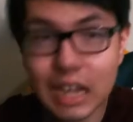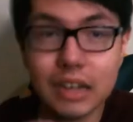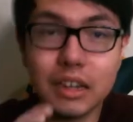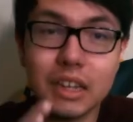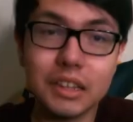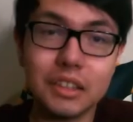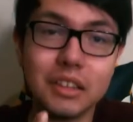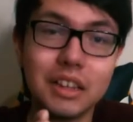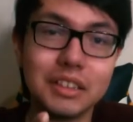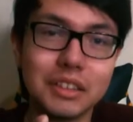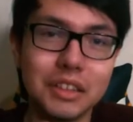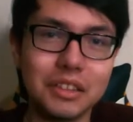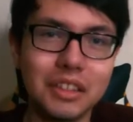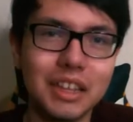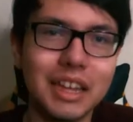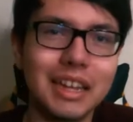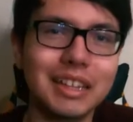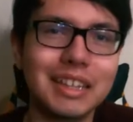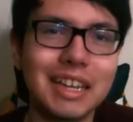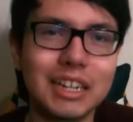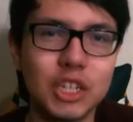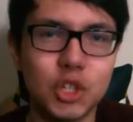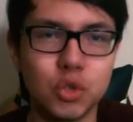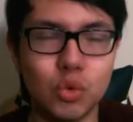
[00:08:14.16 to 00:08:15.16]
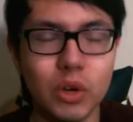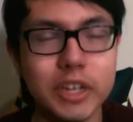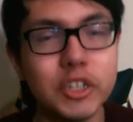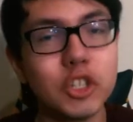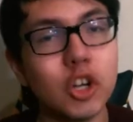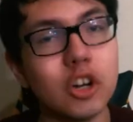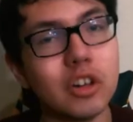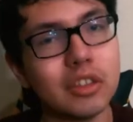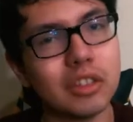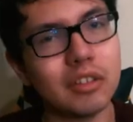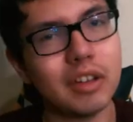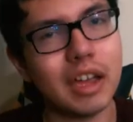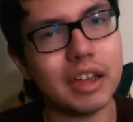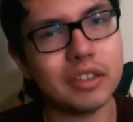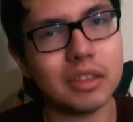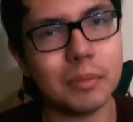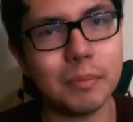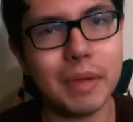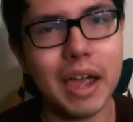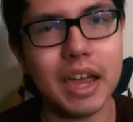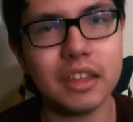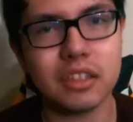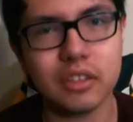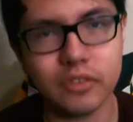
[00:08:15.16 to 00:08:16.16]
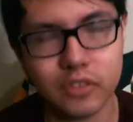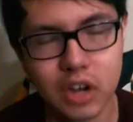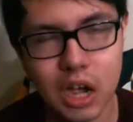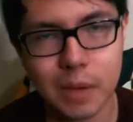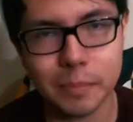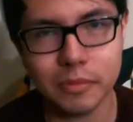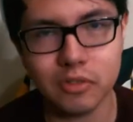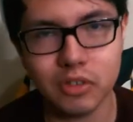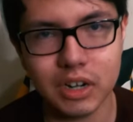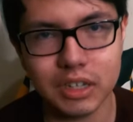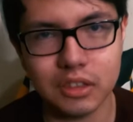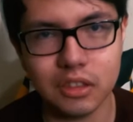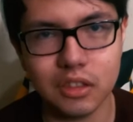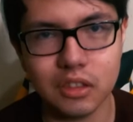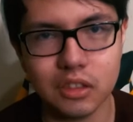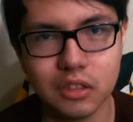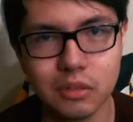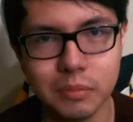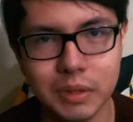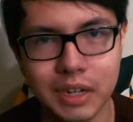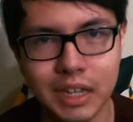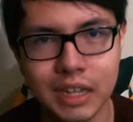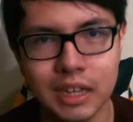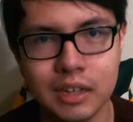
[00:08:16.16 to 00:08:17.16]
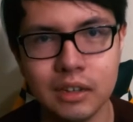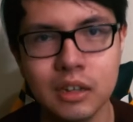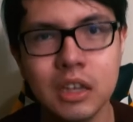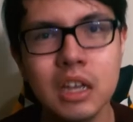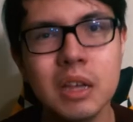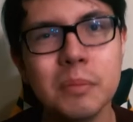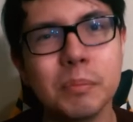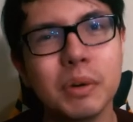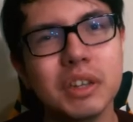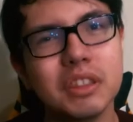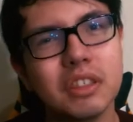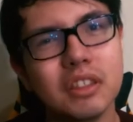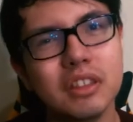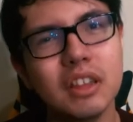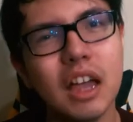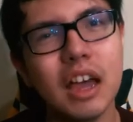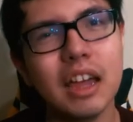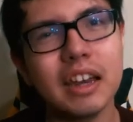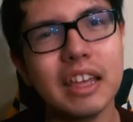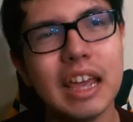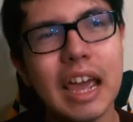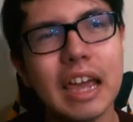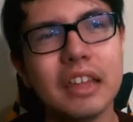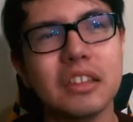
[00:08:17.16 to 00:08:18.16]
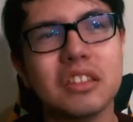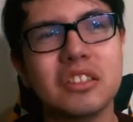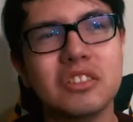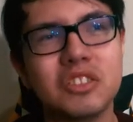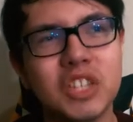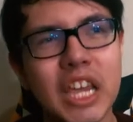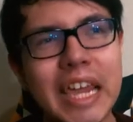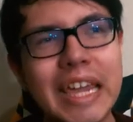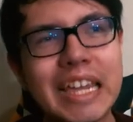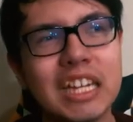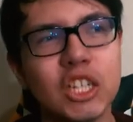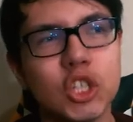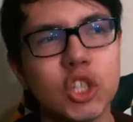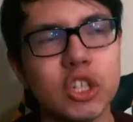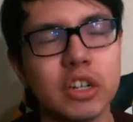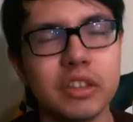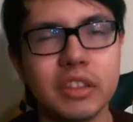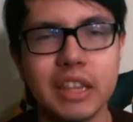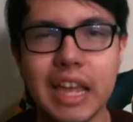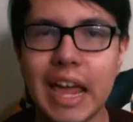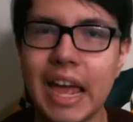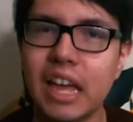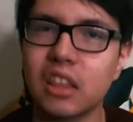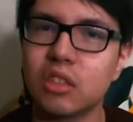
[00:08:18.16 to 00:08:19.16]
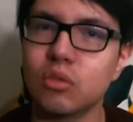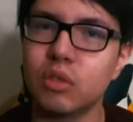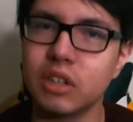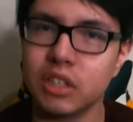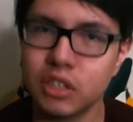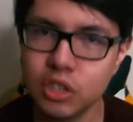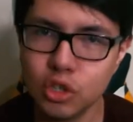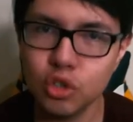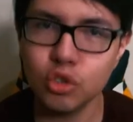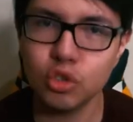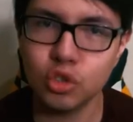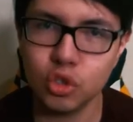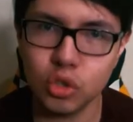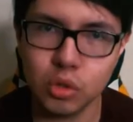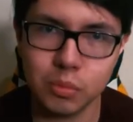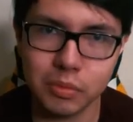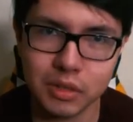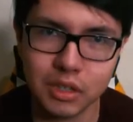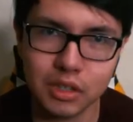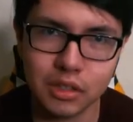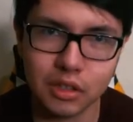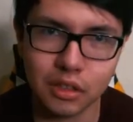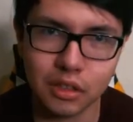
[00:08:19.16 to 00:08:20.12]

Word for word: Now, that's not to say that Twitch also has a massive copyright system in hand, but it's not as dangerous as what YouTube